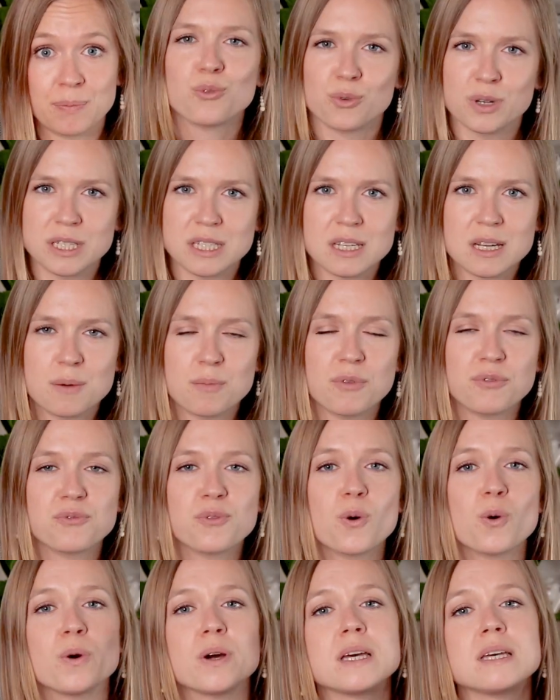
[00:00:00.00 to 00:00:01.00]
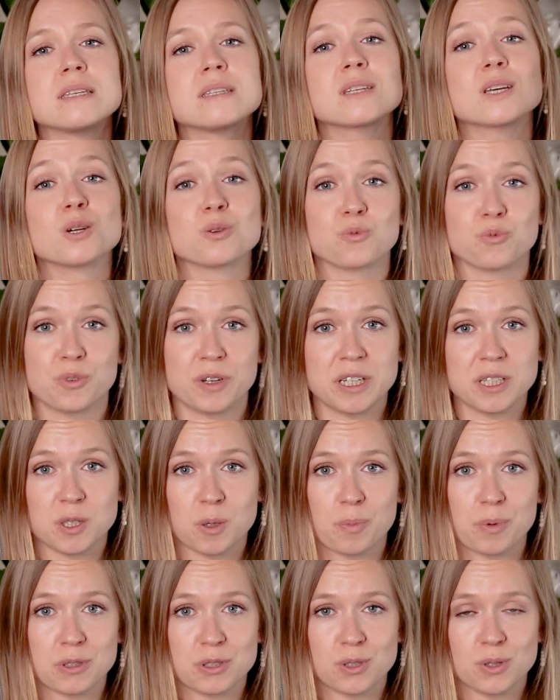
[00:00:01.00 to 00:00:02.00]
Reason number four is career
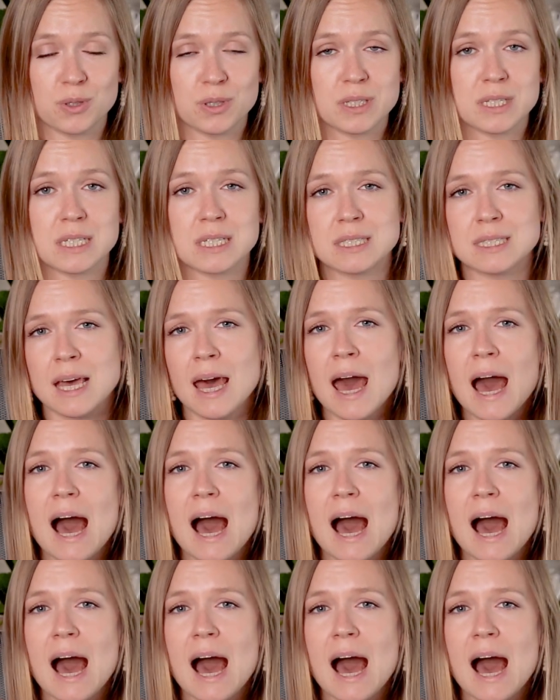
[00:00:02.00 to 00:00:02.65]
opportunities.